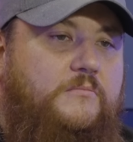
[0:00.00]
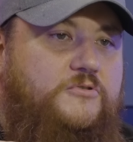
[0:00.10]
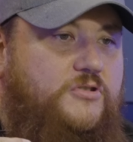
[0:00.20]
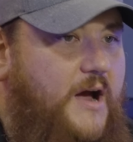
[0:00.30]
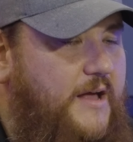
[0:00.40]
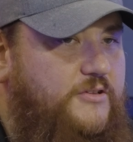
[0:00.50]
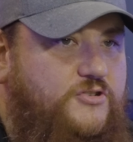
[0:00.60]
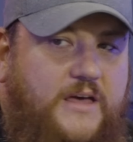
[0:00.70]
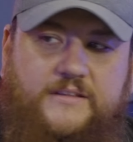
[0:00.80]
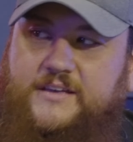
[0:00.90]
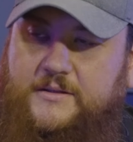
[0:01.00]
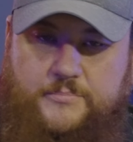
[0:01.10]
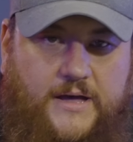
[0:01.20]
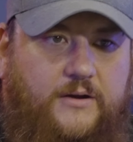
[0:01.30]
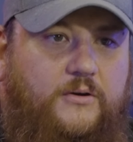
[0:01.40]
try the 10
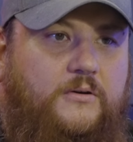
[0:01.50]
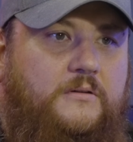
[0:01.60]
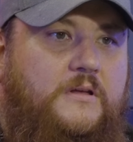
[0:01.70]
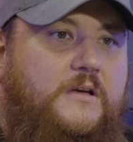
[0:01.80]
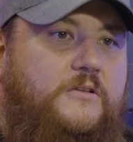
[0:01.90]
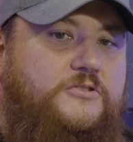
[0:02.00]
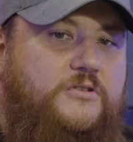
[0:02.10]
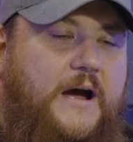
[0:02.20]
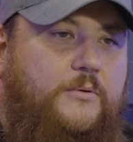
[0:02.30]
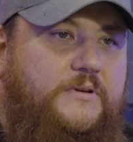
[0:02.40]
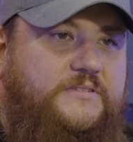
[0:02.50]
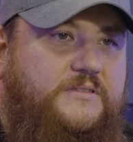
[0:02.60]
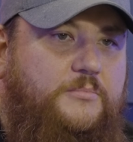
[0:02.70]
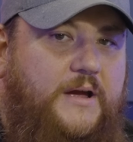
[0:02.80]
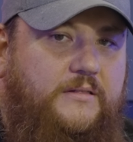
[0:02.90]
pedal, try releasing
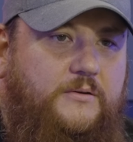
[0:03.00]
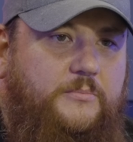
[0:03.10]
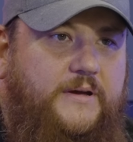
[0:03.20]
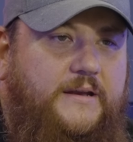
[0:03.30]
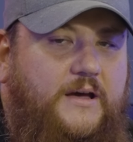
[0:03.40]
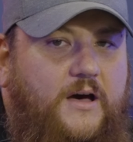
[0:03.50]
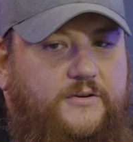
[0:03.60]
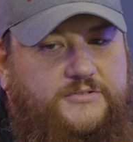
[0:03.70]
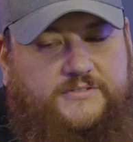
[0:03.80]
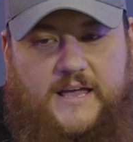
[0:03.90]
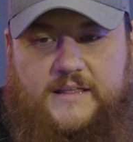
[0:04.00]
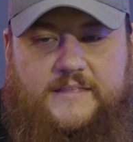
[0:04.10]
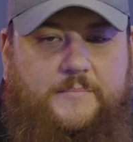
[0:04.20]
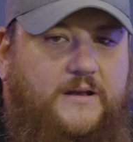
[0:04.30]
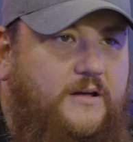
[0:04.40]
the brake a little bit. Now, understanding
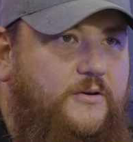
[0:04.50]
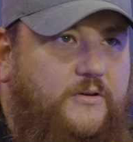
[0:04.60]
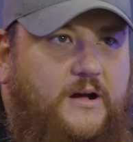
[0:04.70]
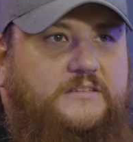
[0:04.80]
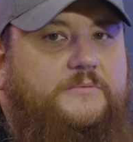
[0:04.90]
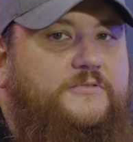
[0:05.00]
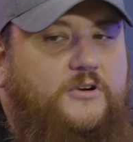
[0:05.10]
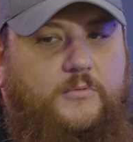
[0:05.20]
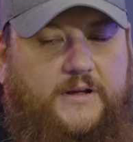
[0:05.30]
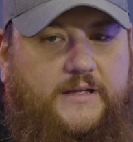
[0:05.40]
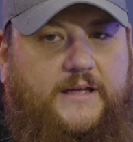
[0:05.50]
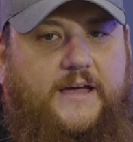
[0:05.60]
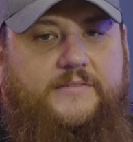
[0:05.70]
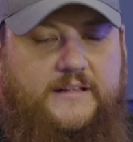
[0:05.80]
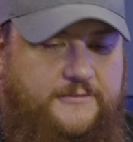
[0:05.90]
they may not know the concept of trail braking
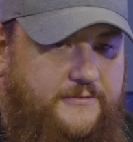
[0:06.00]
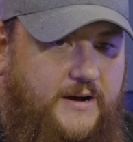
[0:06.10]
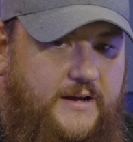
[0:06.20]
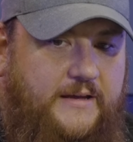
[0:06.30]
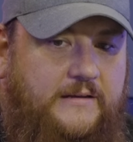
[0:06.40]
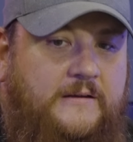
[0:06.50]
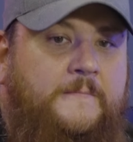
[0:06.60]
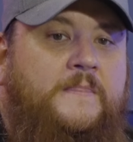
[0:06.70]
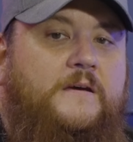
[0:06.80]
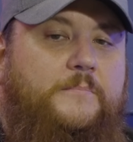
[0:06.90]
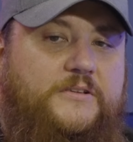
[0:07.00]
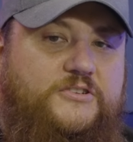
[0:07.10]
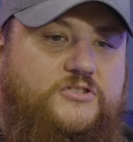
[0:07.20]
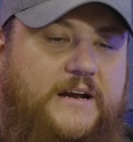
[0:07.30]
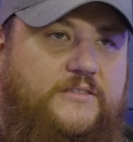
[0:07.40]
yet, and that's fine. But
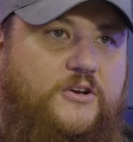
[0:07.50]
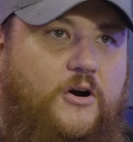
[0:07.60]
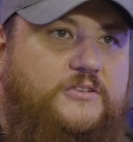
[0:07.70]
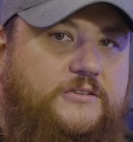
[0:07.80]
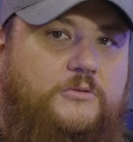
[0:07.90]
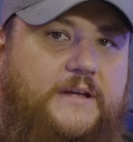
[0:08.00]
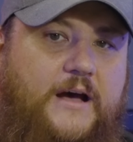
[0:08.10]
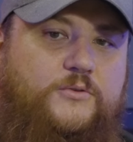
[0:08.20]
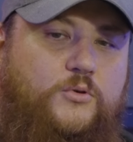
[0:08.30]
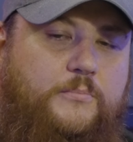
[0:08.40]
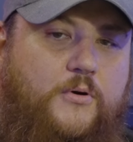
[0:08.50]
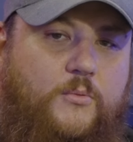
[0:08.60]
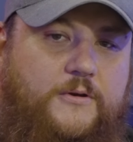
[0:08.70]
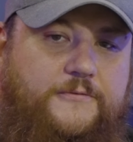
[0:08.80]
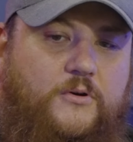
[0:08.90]
just try to get the car slowed down to a point
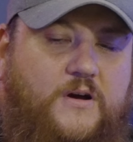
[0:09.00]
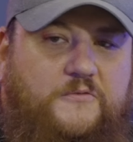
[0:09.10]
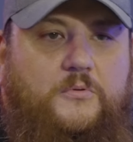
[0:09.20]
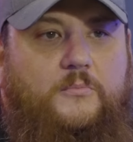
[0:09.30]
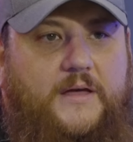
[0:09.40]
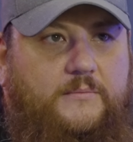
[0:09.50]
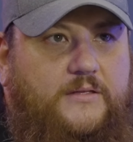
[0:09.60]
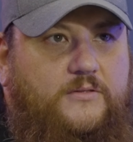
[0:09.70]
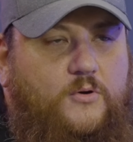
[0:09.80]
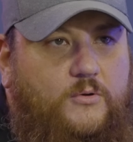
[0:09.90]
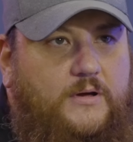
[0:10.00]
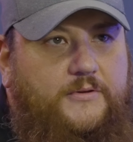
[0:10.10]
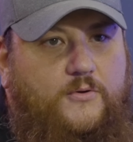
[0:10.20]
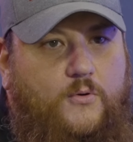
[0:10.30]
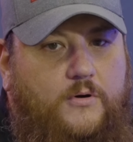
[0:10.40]
where you feel comfortable going around
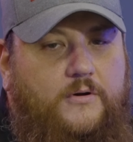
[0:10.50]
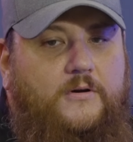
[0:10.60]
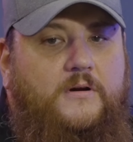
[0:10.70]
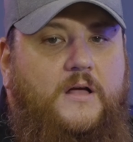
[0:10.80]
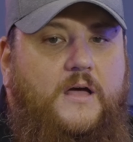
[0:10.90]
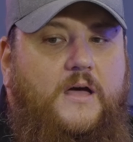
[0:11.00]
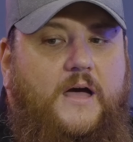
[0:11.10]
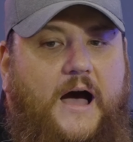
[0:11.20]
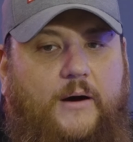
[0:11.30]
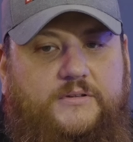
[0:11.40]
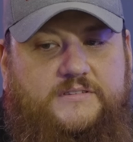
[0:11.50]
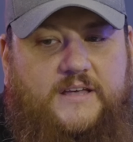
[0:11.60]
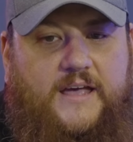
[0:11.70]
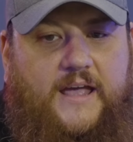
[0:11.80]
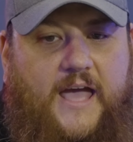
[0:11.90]
the corner. I would
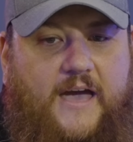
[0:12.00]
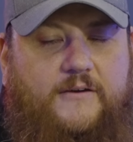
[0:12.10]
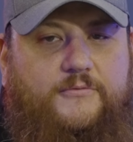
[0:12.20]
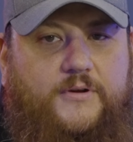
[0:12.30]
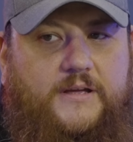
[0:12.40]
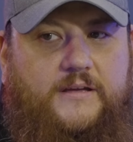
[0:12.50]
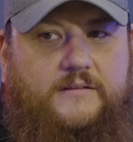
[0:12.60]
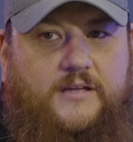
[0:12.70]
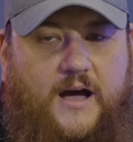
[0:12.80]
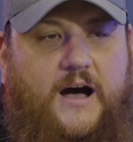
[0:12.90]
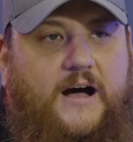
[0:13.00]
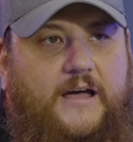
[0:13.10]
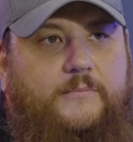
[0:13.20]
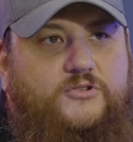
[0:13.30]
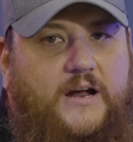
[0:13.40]
say every
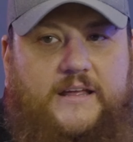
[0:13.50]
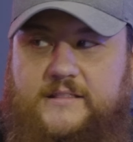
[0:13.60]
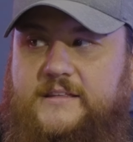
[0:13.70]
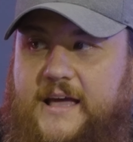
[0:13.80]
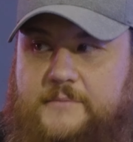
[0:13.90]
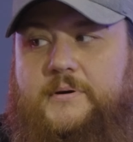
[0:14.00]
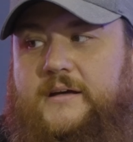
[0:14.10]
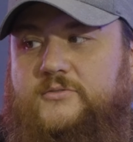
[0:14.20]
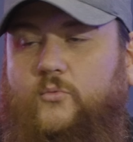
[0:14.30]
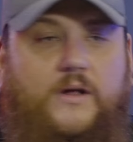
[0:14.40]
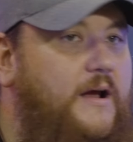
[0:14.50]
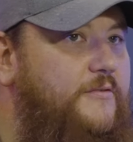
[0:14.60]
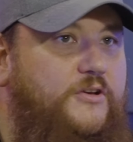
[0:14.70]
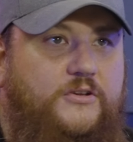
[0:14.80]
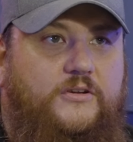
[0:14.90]
time try to hit the apex.
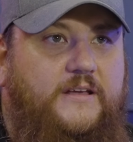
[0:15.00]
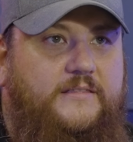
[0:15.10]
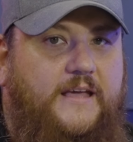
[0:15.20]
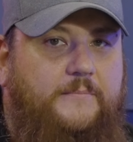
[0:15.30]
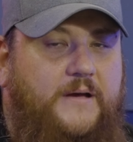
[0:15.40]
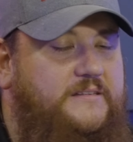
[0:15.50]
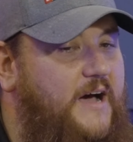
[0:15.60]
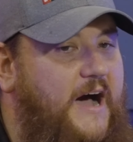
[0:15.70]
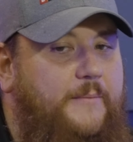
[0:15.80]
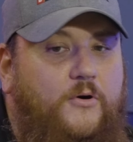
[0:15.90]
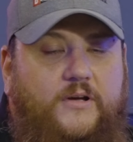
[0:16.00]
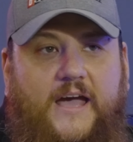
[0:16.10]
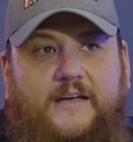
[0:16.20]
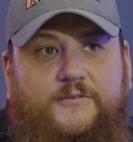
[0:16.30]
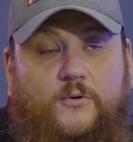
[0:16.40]
Whatever you can do to hit the apex. I'm
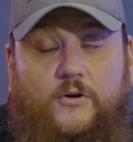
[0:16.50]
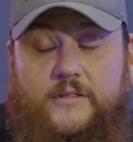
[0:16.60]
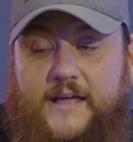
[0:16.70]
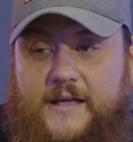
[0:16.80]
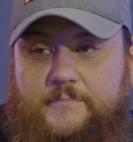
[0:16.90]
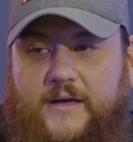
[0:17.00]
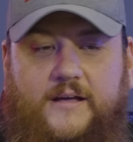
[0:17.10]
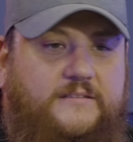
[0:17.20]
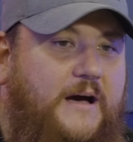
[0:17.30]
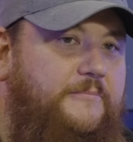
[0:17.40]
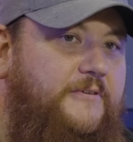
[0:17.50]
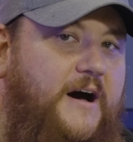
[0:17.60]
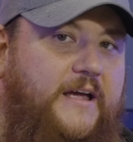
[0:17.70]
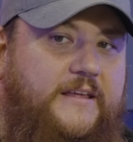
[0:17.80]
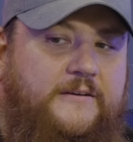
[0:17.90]
okay if you early apex. I'm
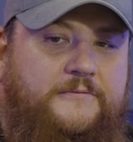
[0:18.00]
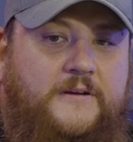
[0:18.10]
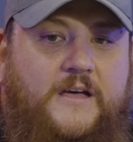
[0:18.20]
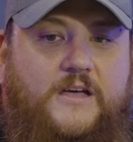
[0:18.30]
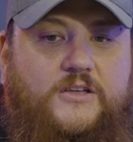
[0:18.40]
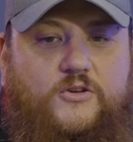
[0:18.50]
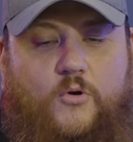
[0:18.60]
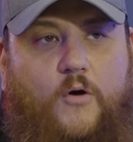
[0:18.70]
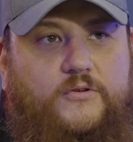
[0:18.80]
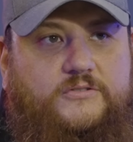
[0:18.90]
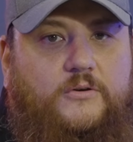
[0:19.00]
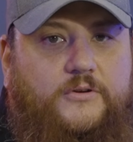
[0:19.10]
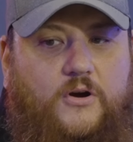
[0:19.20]
fine if you overslow the